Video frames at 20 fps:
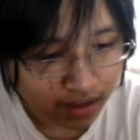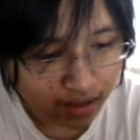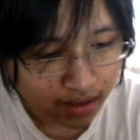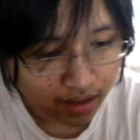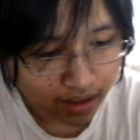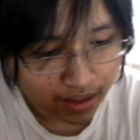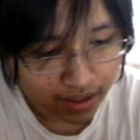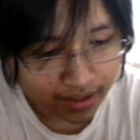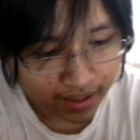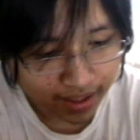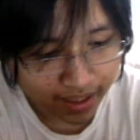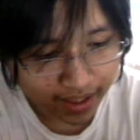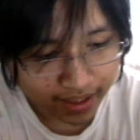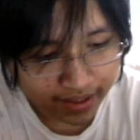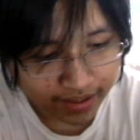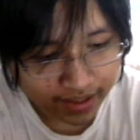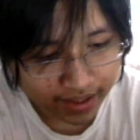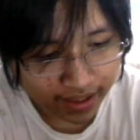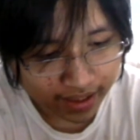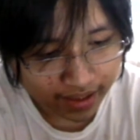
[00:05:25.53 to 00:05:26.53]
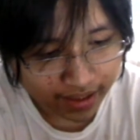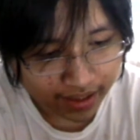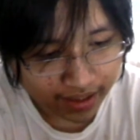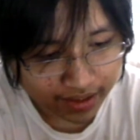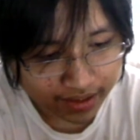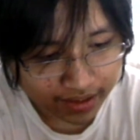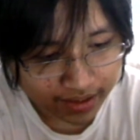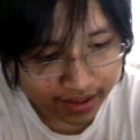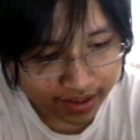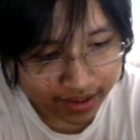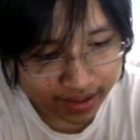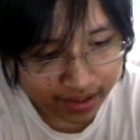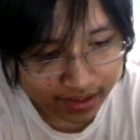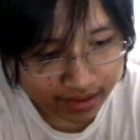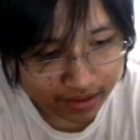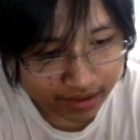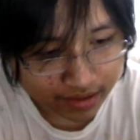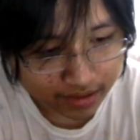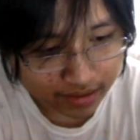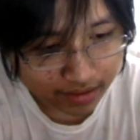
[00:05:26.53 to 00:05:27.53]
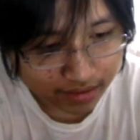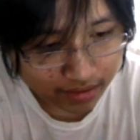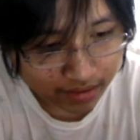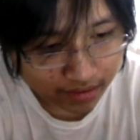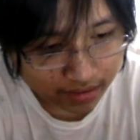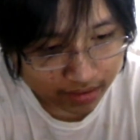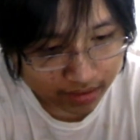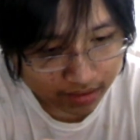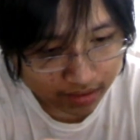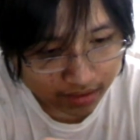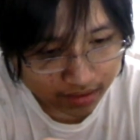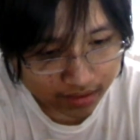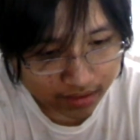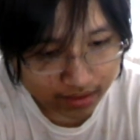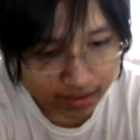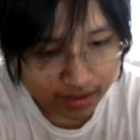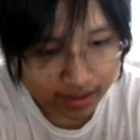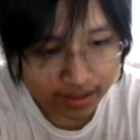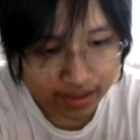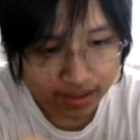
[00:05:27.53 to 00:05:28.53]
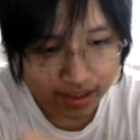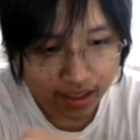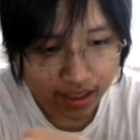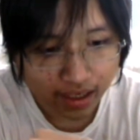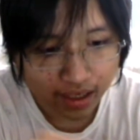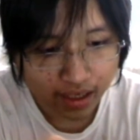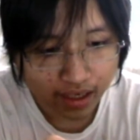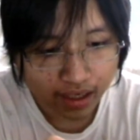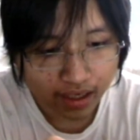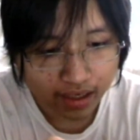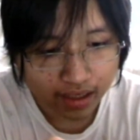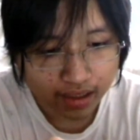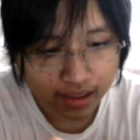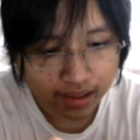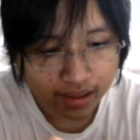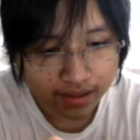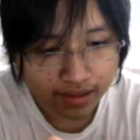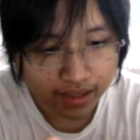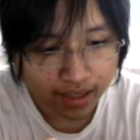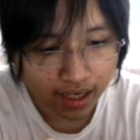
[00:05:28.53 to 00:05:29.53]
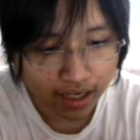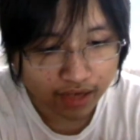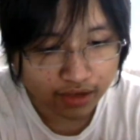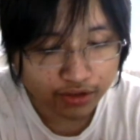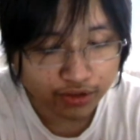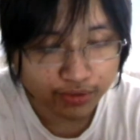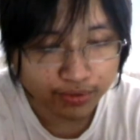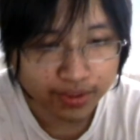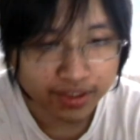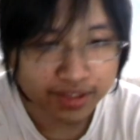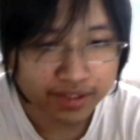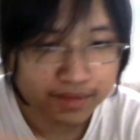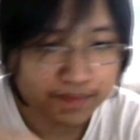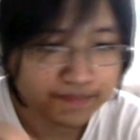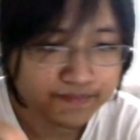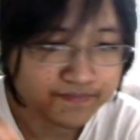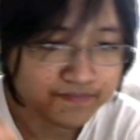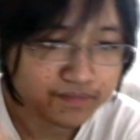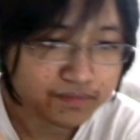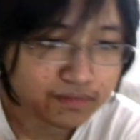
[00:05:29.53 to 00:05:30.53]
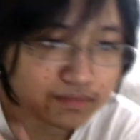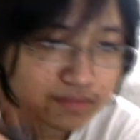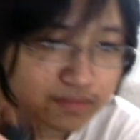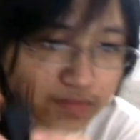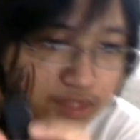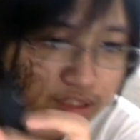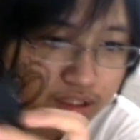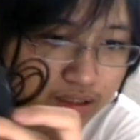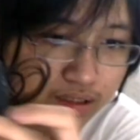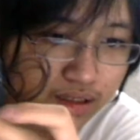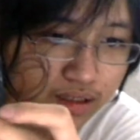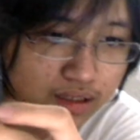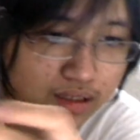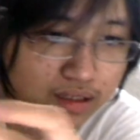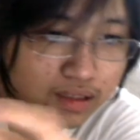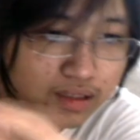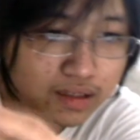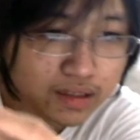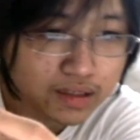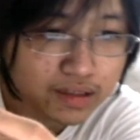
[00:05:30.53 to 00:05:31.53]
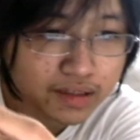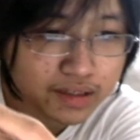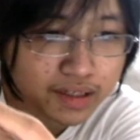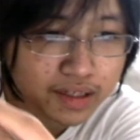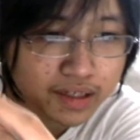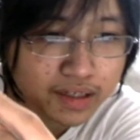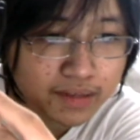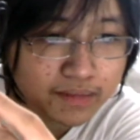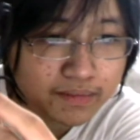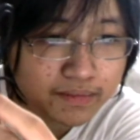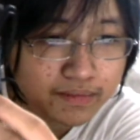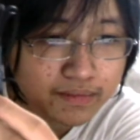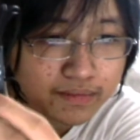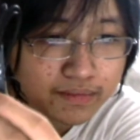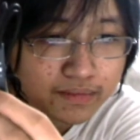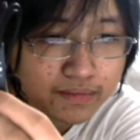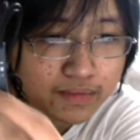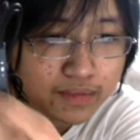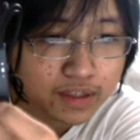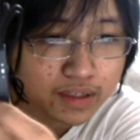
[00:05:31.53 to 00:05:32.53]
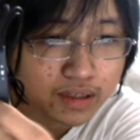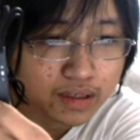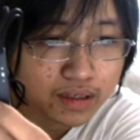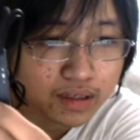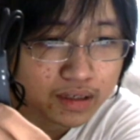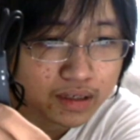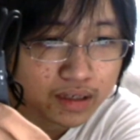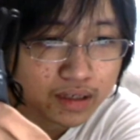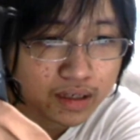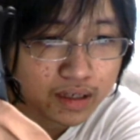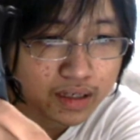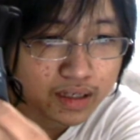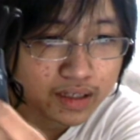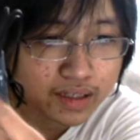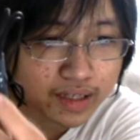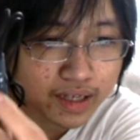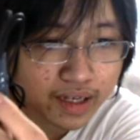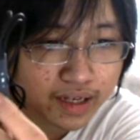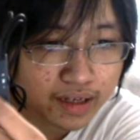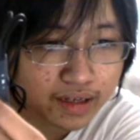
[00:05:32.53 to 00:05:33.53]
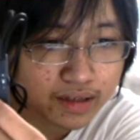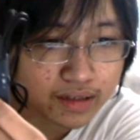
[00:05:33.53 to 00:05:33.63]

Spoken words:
on the headset, there's this toggle switch. See here? It's like